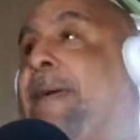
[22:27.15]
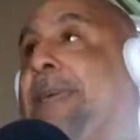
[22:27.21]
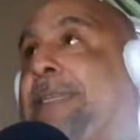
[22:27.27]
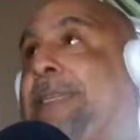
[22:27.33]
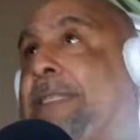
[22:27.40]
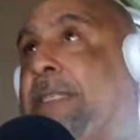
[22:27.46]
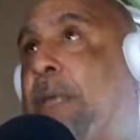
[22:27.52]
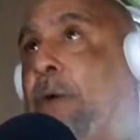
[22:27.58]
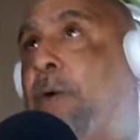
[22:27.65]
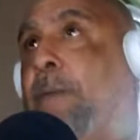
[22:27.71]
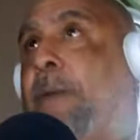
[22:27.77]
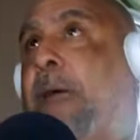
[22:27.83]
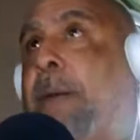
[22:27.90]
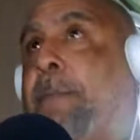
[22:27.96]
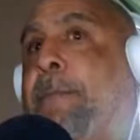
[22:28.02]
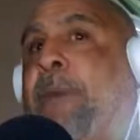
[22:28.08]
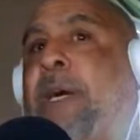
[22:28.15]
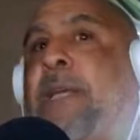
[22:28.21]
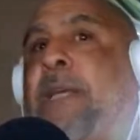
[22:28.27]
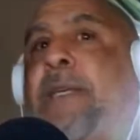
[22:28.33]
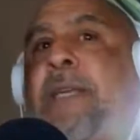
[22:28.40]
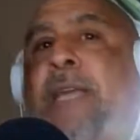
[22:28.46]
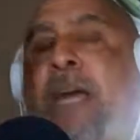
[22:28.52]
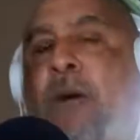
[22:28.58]
So,
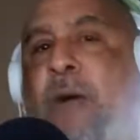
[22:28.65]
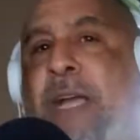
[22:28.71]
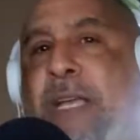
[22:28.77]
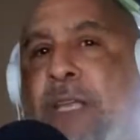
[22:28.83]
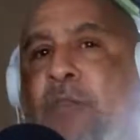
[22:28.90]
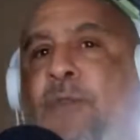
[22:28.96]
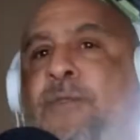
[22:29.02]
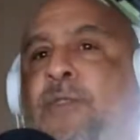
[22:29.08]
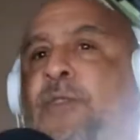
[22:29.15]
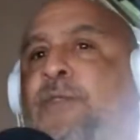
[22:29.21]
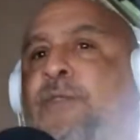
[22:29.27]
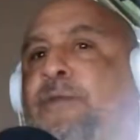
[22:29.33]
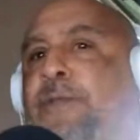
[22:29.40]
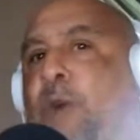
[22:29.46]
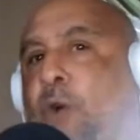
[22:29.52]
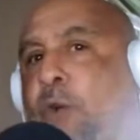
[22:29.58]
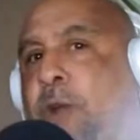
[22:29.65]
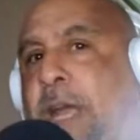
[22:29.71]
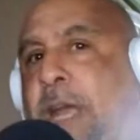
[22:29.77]
but now I can use this phone.